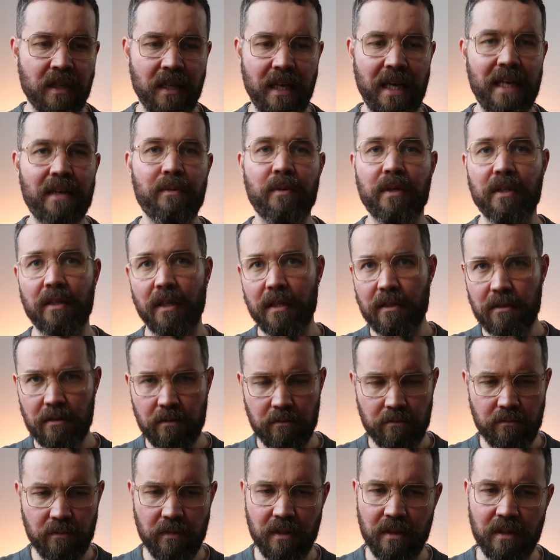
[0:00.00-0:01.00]
Anyway,
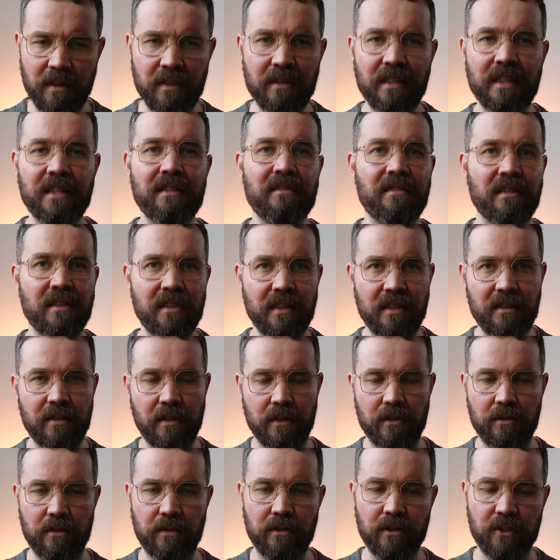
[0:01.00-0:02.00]
the
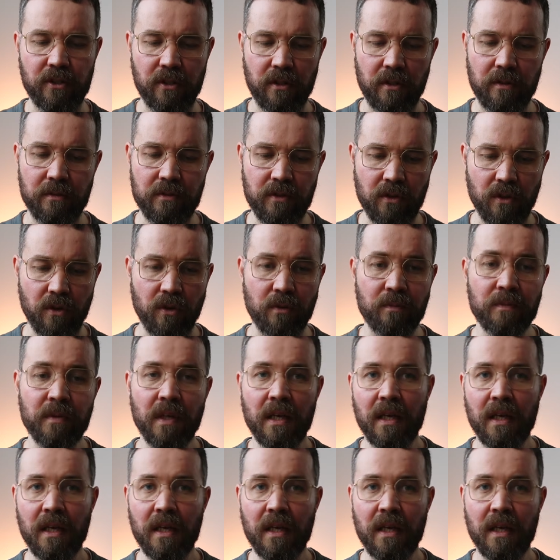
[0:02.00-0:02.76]
details of the shirt. So,